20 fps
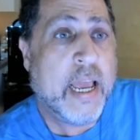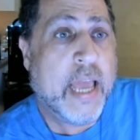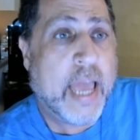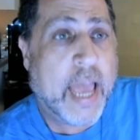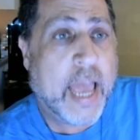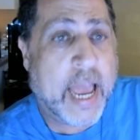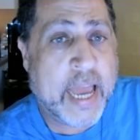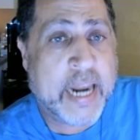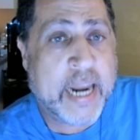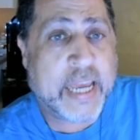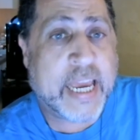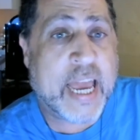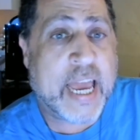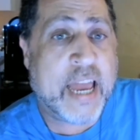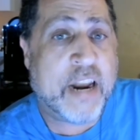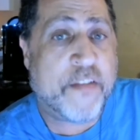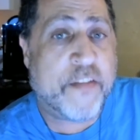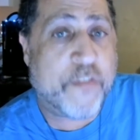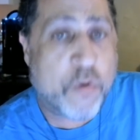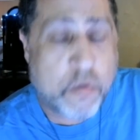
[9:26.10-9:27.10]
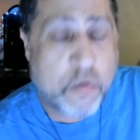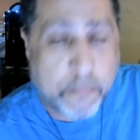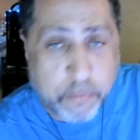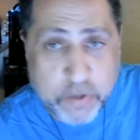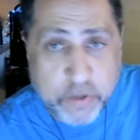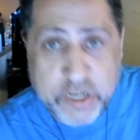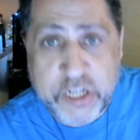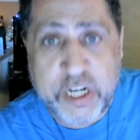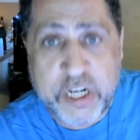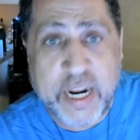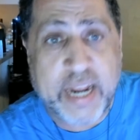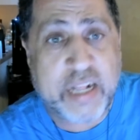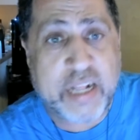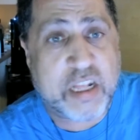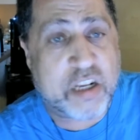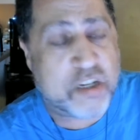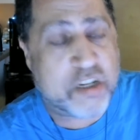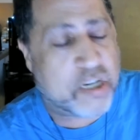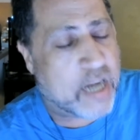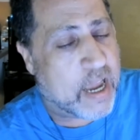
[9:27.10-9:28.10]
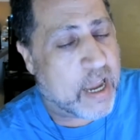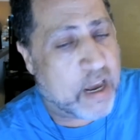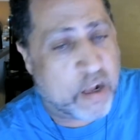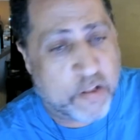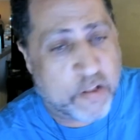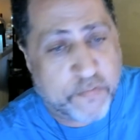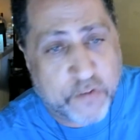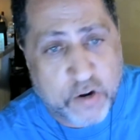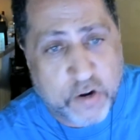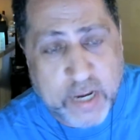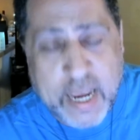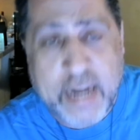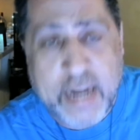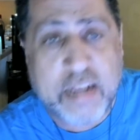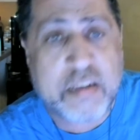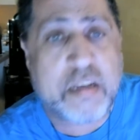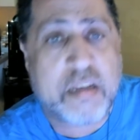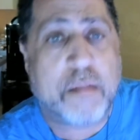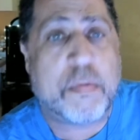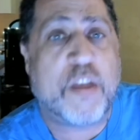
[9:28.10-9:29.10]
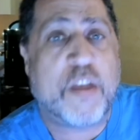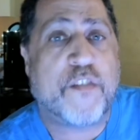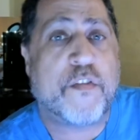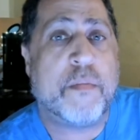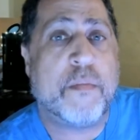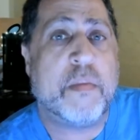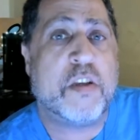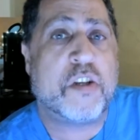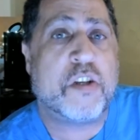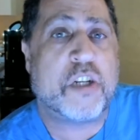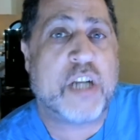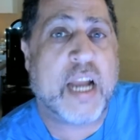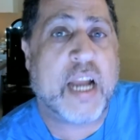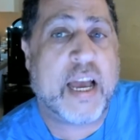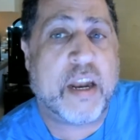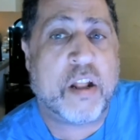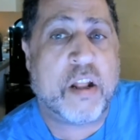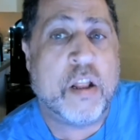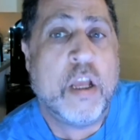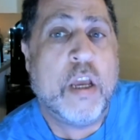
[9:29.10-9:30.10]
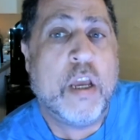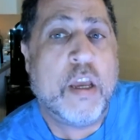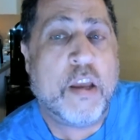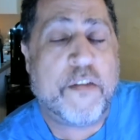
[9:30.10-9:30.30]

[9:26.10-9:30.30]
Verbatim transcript: And again, if you appreciate this channel, if you're getting something from this channel,